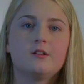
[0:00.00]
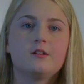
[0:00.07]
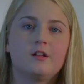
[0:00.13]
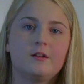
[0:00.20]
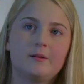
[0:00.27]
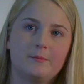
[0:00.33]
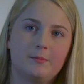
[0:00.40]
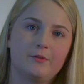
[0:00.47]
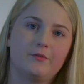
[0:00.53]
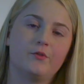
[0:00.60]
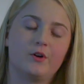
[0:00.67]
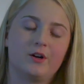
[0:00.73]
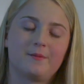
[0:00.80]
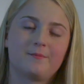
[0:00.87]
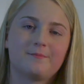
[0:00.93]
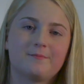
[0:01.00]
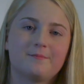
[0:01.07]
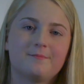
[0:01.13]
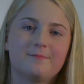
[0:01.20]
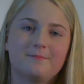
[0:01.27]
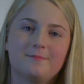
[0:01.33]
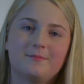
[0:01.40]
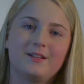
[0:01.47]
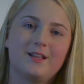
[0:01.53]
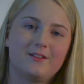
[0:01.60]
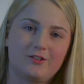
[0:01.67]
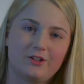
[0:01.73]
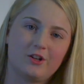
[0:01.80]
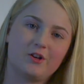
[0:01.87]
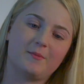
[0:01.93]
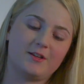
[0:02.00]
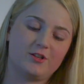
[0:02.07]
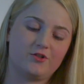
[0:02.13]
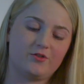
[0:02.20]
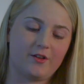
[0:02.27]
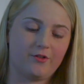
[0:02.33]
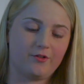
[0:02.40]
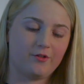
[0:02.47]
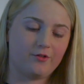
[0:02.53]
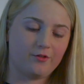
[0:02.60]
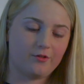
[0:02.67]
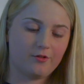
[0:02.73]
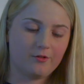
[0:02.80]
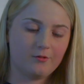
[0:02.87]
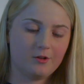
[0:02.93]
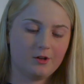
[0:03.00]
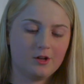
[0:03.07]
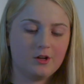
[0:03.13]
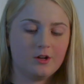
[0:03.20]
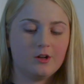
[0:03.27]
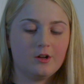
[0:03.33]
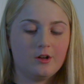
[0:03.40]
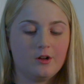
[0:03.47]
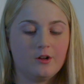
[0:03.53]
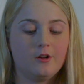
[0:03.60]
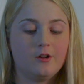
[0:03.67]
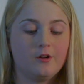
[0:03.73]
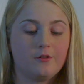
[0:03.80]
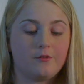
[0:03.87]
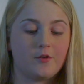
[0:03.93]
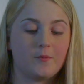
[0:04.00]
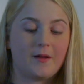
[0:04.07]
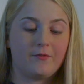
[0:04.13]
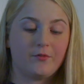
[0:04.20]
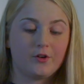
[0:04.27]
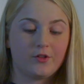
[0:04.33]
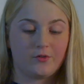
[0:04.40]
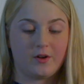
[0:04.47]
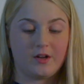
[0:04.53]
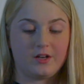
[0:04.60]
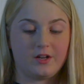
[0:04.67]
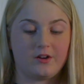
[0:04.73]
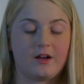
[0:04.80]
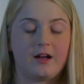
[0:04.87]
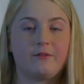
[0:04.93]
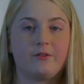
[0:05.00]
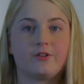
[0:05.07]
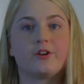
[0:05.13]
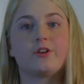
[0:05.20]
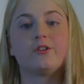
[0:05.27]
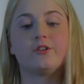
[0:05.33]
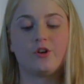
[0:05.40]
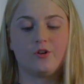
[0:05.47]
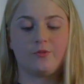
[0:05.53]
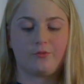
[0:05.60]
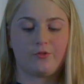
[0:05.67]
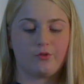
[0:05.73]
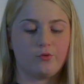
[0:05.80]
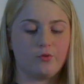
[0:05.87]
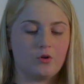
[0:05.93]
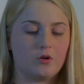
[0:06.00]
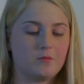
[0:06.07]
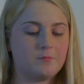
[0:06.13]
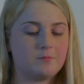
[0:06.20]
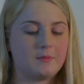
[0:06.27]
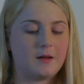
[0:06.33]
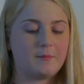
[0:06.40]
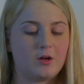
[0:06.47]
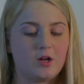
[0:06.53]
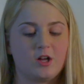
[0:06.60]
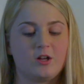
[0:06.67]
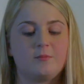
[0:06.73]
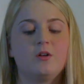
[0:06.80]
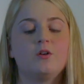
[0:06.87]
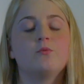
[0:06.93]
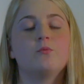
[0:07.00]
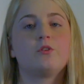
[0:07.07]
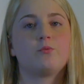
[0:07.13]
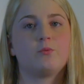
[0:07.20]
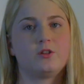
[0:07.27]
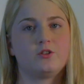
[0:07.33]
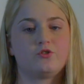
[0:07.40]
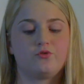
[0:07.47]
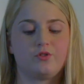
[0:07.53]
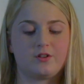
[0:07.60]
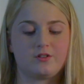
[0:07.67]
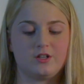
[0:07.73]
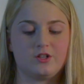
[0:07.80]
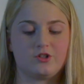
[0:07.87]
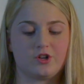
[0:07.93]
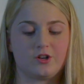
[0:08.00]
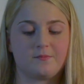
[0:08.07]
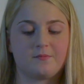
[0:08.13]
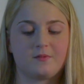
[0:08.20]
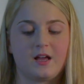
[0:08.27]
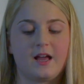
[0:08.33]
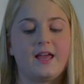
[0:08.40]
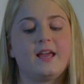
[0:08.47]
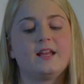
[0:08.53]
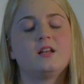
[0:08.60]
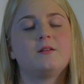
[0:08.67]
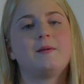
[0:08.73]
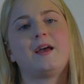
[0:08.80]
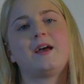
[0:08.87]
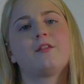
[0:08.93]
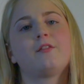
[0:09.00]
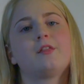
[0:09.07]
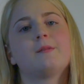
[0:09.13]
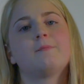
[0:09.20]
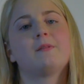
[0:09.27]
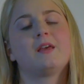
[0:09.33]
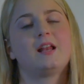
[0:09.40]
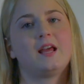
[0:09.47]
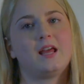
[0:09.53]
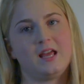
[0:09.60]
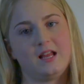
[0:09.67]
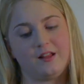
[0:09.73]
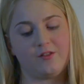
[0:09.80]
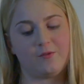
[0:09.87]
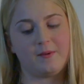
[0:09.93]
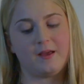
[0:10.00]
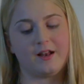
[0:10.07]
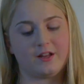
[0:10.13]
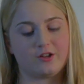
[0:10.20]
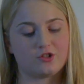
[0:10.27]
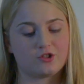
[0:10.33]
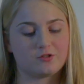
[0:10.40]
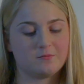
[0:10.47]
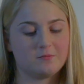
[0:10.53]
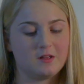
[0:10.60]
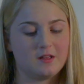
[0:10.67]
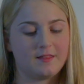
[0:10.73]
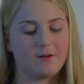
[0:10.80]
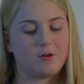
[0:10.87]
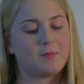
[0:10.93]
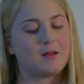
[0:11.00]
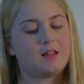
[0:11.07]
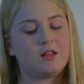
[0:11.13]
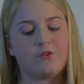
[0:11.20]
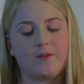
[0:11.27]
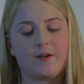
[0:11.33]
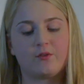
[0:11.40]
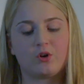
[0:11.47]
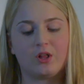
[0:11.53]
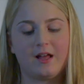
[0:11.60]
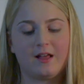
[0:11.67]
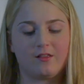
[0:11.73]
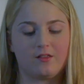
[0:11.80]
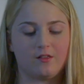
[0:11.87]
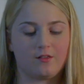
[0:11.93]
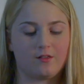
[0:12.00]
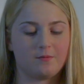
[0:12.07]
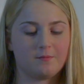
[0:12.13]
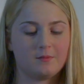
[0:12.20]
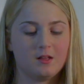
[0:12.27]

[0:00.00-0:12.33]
Tip number 4, get to know my stressors. For my 4th grade year, I returned to homeschool. My mom was one strict teacher. I hated math and I hated Spanish. They were my least favorite classes.